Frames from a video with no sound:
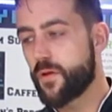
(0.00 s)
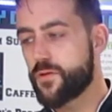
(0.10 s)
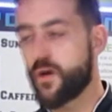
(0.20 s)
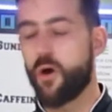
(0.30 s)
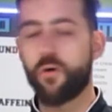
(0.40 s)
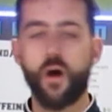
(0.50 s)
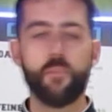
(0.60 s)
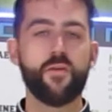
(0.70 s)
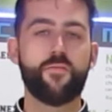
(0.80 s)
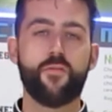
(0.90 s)
So
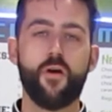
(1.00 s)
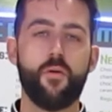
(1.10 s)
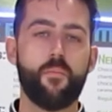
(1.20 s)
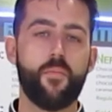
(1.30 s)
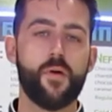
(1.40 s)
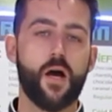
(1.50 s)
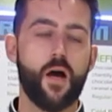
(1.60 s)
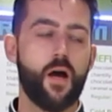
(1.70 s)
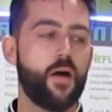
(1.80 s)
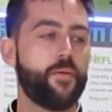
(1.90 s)
coming from
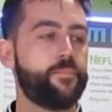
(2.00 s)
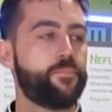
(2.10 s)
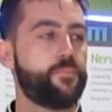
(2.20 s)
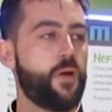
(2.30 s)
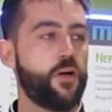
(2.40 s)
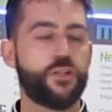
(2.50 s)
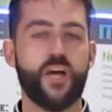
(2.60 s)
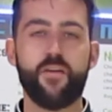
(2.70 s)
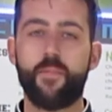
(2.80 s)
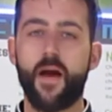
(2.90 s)
a
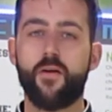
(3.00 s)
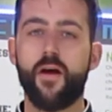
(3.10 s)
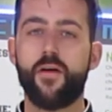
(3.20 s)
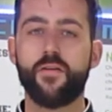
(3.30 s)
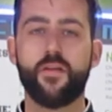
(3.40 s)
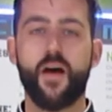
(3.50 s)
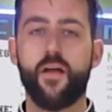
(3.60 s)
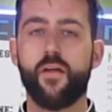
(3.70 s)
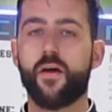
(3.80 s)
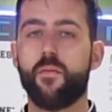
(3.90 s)
chef background and
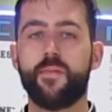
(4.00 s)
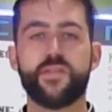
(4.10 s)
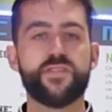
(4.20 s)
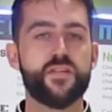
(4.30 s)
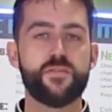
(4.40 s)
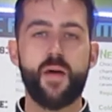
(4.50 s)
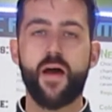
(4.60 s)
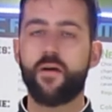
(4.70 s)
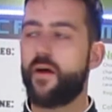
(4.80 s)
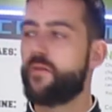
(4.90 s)
not like a business
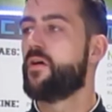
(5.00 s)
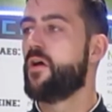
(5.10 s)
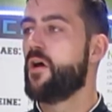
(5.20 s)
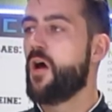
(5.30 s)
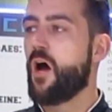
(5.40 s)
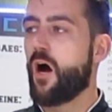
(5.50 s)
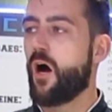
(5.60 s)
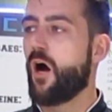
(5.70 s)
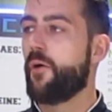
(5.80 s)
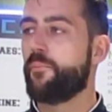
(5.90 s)
background,
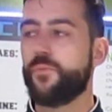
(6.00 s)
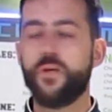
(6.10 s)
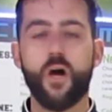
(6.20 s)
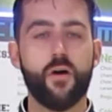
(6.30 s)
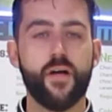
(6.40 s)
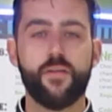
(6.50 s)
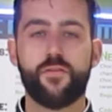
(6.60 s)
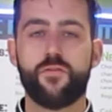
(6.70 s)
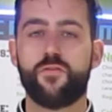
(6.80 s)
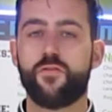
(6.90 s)
you know,
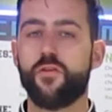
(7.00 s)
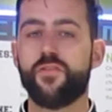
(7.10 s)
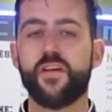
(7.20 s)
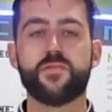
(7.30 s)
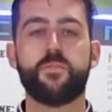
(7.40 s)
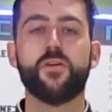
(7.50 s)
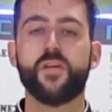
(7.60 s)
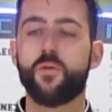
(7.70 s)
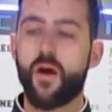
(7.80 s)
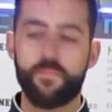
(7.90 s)
certain things,
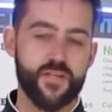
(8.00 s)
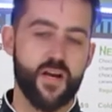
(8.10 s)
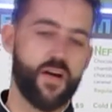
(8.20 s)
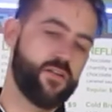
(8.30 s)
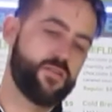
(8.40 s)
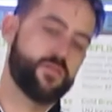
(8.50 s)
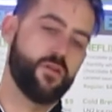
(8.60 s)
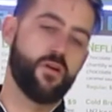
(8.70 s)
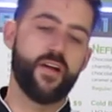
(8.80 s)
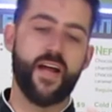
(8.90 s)
building websites,
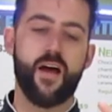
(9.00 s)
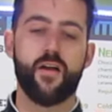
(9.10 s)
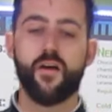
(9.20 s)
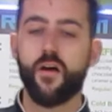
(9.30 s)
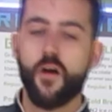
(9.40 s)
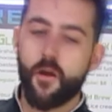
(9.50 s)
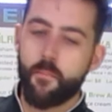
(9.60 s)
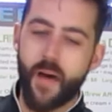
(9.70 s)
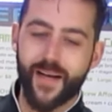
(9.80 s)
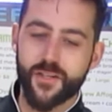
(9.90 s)
learning how to
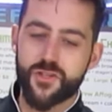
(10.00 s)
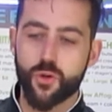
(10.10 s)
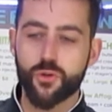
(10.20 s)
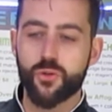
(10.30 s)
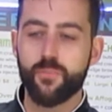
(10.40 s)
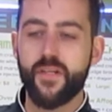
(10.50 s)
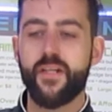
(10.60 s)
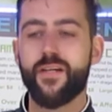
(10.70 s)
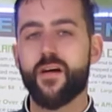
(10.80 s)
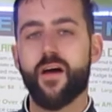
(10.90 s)
manage social
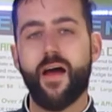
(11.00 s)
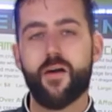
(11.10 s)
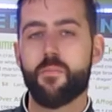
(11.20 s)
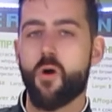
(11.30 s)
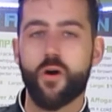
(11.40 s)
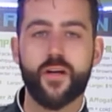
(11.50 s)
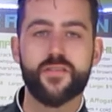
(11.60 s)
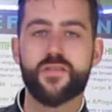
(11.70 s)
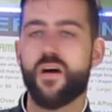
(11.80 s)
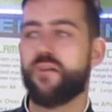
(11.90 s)
media, how to
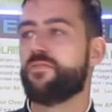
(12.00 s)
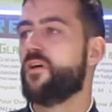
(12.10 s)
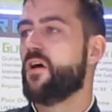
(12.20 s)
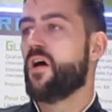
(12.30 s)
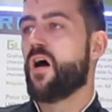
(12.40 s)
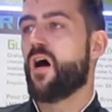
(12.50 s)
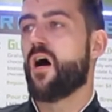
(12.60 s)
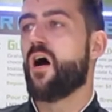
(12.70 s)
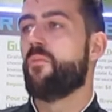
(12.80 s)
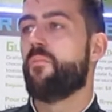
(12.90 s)
market stuff,
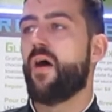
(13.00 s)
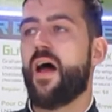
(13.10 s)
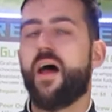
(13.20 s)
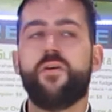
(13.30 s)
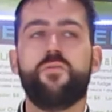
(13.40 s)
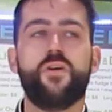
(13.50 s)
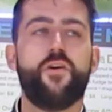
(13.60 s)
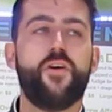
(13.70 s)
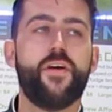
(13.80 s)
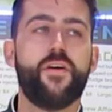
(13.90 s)
how to
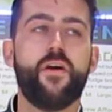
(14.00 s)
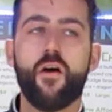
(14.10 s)
really